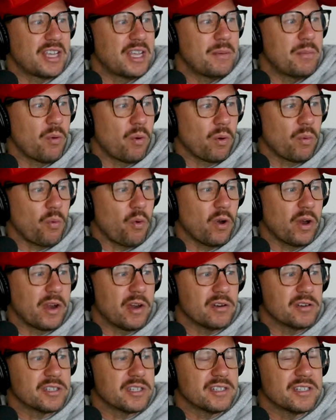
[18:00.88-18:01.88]
keyboard
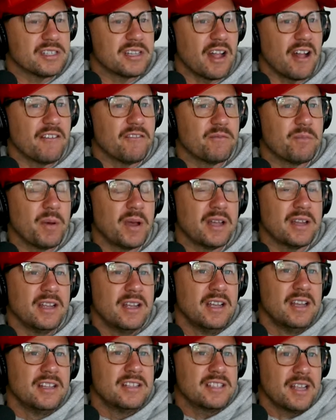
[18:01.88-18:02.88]
warriors and stuff. But
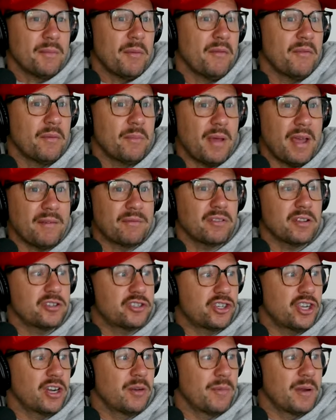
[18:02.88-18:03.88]
some of them have
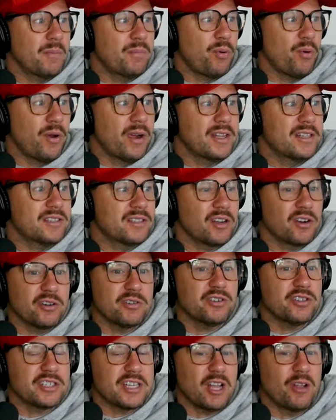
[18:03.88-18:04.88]
legitimate points and
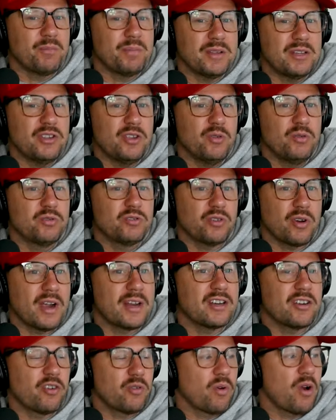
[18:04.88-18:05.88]
are just helping you
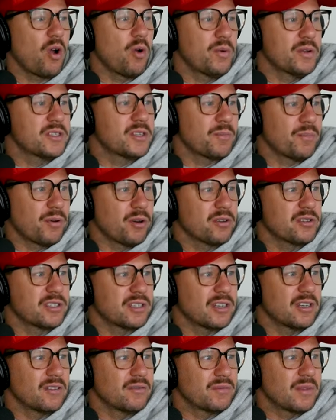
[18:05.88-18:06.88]
try to grow as a
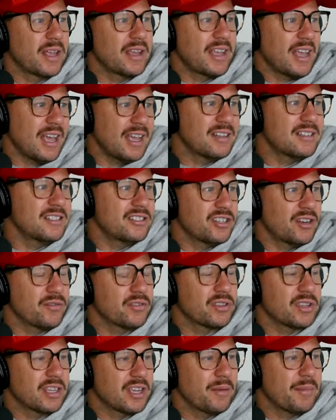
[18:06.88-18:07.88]
person of like, hey, did you
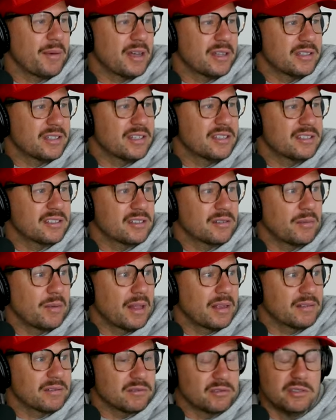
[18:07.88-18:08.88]
ever think about this? And you're
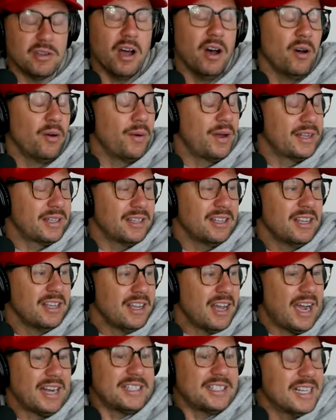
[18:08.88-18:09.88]
like, no, I,
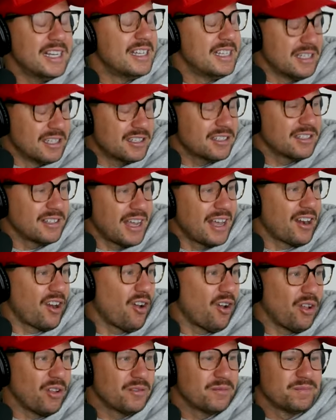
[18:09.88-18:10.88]
I didn't at I,
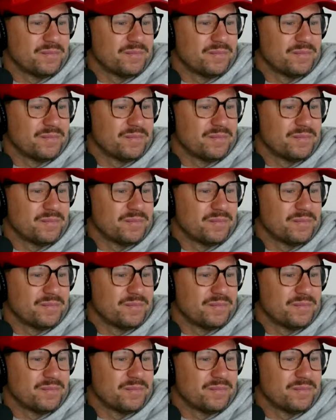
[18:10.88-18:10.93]
all.